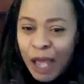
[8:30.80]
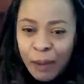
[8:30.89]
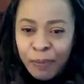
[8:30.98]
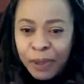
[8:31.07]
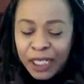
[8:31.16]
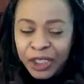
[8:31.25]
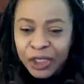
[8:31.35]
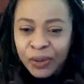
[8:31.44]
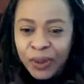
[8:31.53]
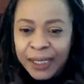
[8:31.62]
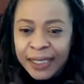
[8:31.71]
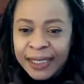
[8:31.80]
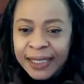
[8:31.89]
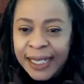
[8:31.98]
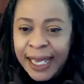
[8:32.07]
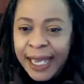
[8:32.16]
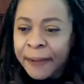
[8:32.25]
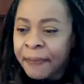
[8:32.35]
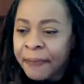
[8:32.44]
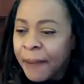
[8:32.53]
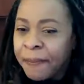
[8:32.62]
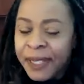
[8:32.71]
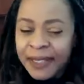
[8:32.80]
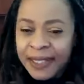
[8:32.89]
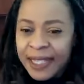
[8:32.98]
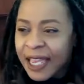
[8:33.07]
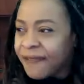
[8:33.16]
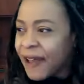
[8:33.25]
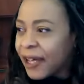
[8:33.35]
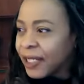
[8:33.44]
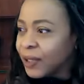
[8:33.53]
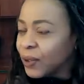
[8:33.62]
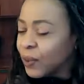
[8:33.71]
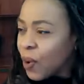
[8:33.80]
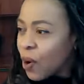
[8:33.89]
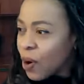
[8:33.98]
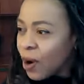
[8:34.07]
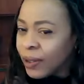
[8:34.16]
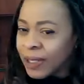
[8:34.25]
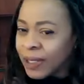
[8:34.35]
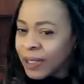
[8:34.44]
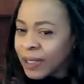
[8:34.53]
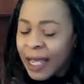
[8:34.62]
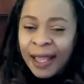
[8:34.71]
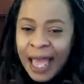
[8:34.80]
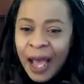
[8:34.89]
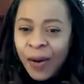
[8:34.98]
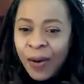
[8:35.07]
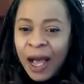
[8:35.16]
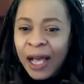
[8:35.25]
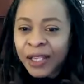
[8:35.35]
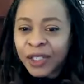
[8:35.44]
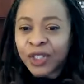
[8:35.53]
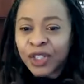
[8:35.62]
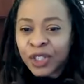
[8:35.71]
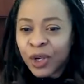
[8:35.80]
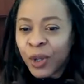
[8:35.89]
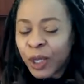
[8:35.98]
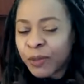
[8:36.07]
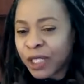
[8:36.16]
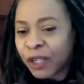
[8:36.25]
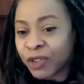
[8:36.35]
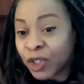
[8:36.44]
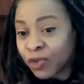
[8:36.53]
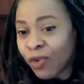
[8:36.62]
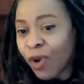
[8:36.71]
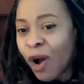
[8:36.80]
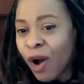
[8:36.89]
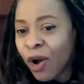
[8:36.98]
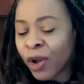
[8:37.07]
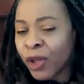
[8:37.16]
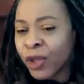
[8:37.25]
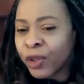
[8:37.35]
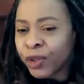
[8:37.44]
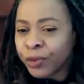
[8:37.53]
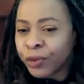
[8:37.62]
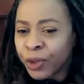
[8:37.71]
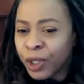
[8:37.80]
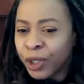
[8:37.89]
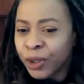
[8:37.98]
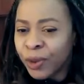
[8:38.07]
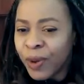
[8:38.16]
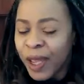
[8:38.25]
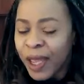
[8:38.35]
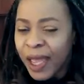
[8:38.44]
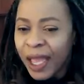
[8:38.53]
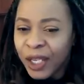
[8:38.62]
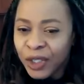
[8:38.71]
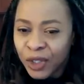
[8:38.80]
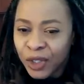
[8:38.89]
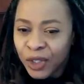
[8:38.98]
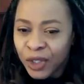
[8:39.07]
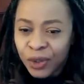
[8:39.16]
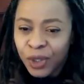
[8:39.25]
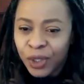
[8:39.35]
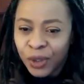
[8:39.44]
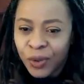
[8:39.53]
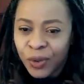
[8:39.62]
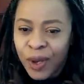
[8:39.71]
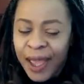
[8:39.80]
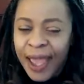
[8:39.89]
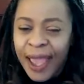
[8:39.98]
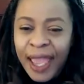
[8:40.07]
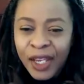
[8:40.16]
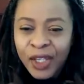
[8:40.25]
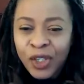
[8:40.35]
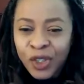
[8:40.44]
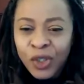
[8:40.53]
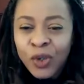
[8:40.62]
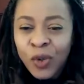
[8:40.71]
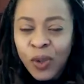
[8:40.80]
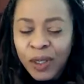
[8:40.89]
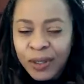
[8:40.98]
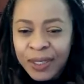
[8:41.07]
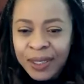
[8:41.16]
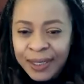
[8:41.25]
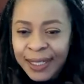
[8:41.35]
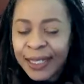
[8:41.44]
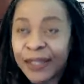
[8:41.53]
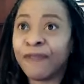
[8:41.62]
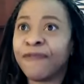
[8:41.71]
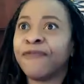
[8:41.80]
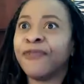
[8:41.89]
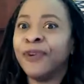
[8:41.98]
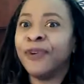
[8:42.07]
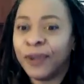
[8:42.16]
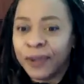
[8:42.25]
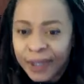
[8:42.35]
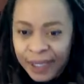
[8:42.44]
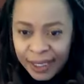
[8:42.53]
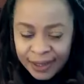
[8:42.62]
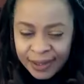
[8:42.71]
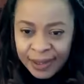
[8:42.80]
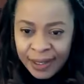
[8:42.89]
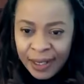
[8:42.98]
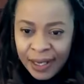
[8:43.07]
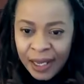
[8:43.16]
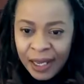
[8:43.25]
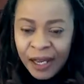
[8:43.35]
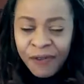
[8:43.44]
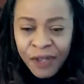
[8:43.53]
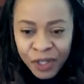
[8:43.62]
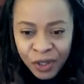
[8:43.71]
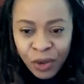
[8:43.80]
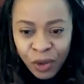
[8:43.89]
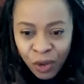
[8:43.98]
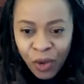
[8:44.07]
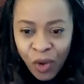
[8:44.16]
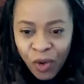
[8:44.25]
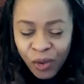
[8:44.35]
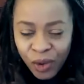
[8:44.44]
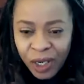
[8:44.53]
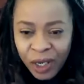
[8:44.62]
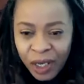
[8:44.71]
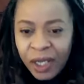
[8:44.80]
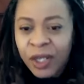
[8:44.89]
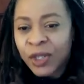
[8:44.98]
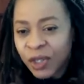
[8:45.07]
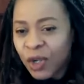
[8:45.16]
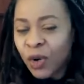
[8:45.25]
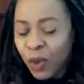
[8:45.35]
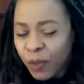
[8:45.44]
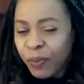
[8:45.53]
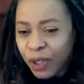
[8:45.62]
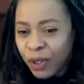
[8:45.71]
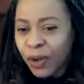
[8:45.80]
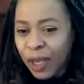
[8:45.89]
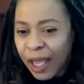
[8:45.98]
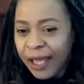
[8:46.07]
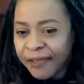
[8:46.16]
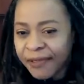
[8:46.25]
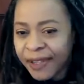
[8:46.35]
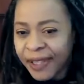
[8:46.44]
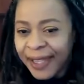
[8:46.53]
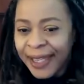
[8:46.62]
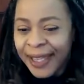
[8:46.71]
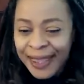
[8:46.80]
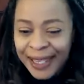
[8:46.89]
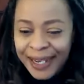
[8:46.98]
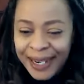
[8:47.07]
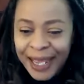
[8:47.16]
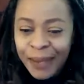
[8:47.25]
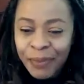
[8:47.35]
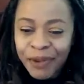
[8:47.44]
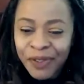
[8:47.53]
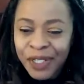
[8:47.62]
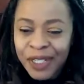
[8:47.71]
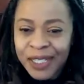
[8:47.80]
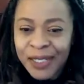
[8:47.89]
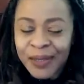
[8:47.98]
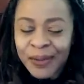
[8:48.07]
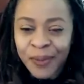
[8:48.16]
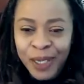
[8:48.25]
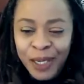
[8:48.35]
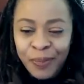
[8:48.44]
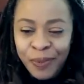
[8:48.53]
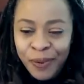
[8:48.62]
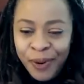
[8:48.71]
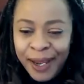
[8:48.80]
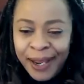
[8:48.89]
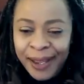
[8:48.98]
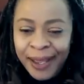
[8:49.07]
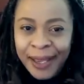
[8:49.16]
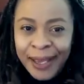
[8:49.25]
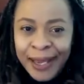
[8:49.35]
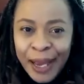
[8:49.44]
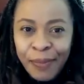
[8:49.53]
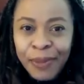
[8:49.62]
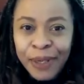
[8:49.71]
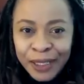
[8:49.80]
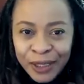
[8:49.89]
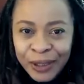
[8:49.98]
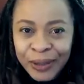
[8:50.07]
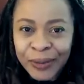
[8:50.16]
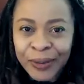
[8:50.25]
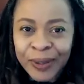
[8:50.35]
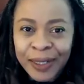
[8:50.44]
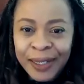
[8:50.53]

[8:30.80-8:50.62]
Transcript: So God bless you on this day. Be safe out in the world. Allow God to show himself strong through you and to you, and you will see the fullness of his glory show up in your life. In the name of Jesus, we pray. God bless you.